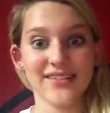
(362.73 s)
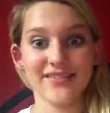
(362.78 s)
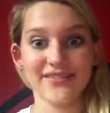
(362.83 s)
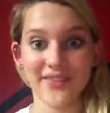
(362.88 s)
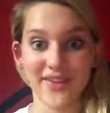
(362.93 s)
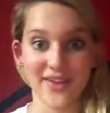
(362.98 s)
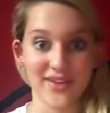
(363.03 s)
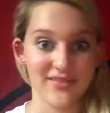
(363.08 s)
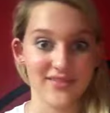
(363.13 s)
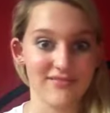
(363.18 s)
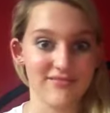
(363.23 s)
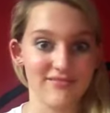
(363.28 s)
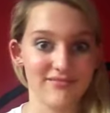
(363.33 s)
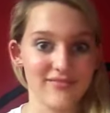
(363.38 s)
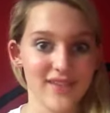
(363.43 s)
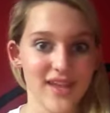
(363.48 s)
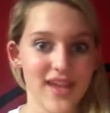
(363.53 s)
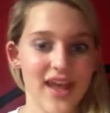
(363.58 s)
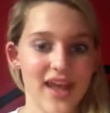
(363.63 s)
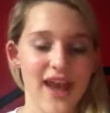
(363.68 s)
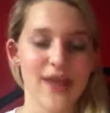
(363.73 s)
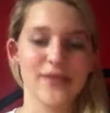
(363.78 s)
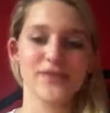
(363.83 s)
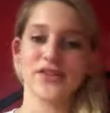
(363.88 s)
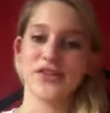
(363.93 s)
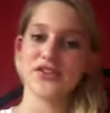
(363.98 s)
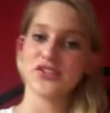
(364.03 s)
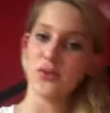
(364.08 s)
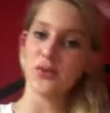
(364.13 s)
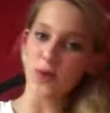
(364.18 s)
fun. I was
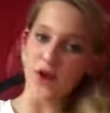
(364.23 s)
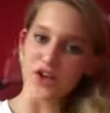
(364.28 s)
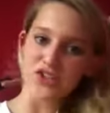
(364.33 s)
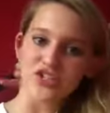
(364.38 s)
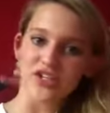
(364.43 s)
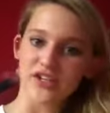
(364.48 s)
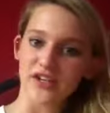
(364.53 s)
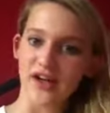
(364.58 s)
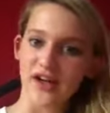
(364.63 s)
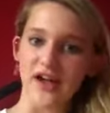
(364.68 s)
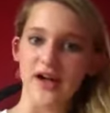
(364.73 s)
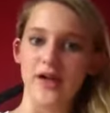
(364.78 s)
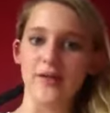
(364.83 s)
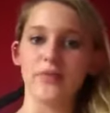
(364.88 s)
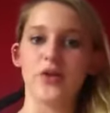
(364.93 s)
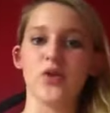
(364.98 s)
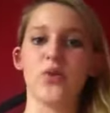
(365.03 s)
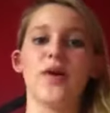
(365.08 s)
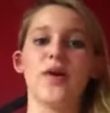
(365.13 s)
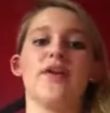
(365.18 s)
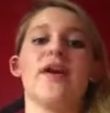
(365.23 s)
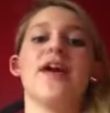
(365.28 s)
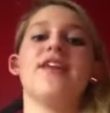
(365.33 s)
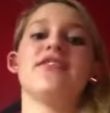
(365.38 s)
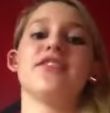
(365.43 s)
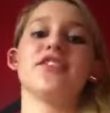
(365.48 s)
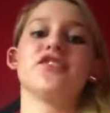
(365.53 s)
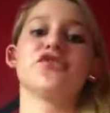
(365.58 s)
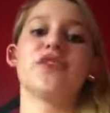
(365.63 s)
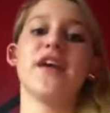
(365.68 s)
also watching Queer Eye
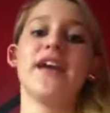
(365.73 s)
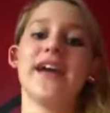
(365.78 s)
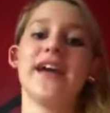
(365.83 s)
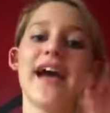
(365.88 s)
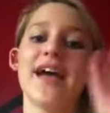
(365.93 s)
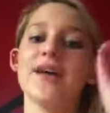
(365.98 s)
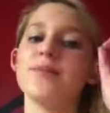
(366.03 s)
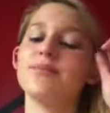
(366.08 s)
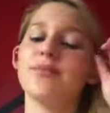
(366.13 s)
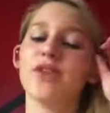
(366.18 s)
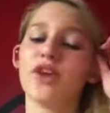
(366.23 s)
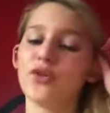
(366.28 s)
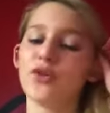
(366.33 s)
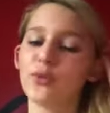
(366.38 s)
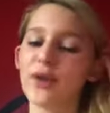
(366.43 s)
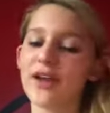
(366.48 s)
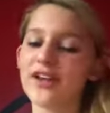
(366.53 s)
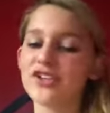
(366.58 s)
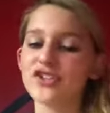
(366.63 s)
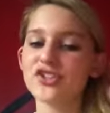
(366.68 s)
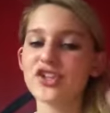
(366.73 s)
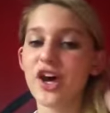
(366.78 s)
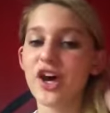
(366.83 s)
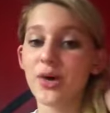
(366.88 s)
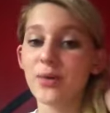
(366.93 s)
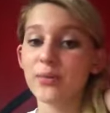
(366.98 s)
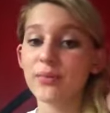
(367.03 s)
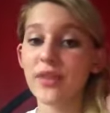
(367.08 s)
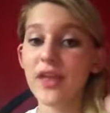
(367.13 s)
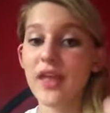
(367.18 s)
for the Straight Guy. Great show.
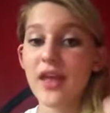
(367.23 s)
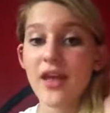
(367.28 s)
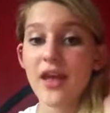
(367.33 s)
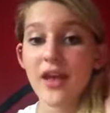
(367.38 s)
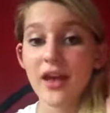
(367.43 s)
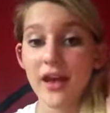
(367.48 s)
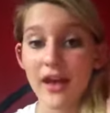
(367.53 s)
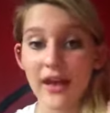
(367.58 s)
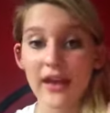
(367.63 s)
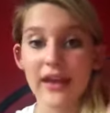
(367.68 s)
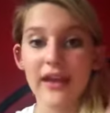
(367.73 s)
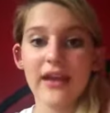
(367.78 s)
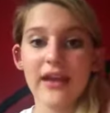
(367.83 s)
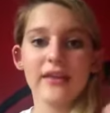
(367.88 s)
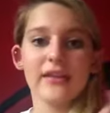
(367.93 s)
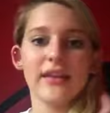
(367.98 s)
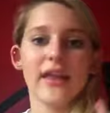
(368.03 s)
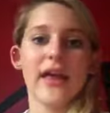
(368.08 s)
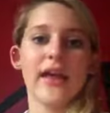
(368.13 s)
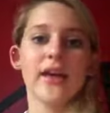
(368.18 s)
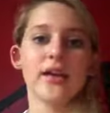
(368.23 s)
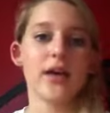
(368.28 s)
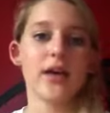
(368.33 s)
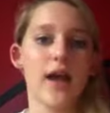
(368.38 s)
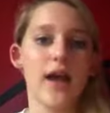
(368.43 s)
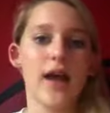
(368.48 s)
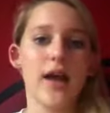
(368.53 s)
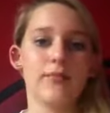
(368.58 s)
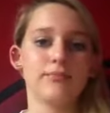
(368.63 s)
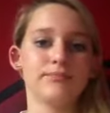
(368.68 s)
And, like,
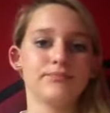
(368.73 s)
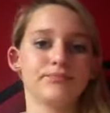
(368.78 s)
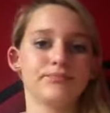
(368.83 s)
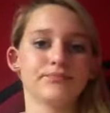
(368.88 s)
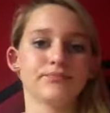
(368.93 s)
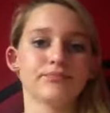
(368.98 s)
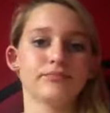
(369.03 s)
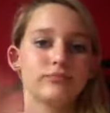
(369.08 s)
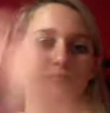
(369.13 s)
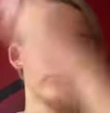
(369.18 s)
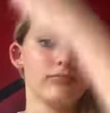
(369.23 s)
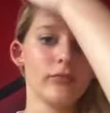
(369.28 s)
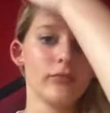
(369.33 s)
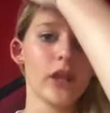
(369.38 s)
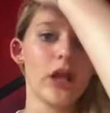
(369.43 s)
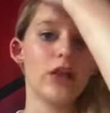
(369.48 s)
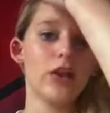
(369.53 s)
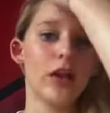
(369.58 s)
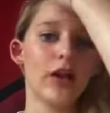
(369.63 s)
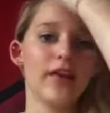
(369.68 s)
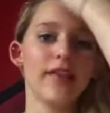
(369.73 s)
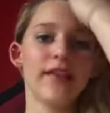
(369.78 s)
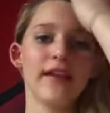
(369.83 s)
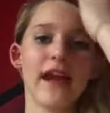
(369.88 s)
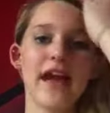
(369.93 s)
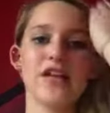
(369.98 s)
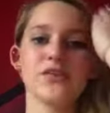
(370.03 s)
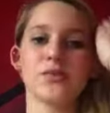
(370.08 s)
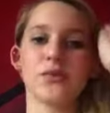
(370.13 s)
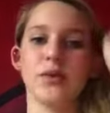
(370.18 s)
a lot of the
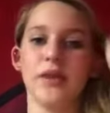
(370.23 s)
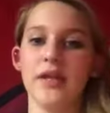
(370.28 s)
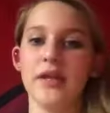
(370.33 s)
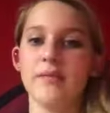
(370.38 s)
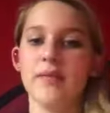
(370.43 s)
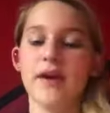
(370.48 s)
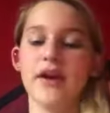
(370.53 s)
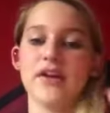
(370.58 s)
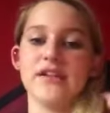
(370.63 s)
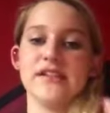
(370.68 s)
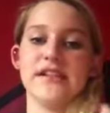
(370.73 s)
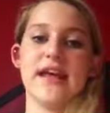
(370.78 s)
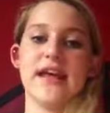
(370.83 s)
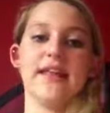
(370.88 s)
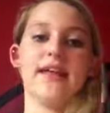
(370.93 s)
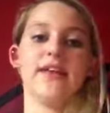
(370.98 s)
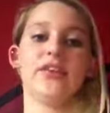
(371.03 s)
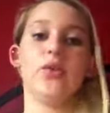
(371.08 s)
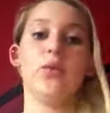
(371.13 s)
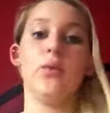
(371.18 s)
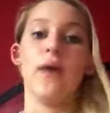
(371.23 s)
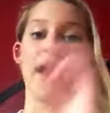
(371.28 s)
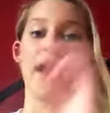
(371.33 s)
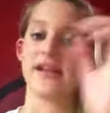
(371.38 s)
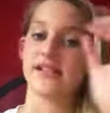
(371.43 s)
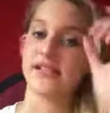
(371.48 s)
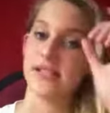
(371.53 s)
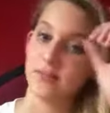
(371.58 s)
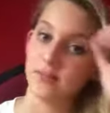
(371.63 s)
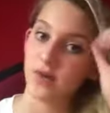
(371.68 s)
guys were really embarrassed at, like, the
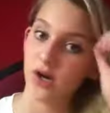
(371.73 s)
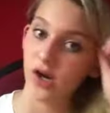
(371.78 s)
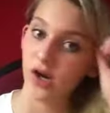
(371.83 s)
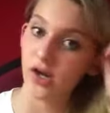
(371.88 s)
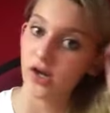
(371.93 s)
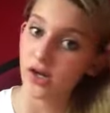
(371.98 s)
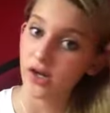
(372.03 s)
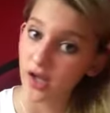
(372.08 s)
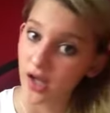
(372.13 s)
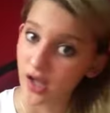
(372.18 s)
waxing part,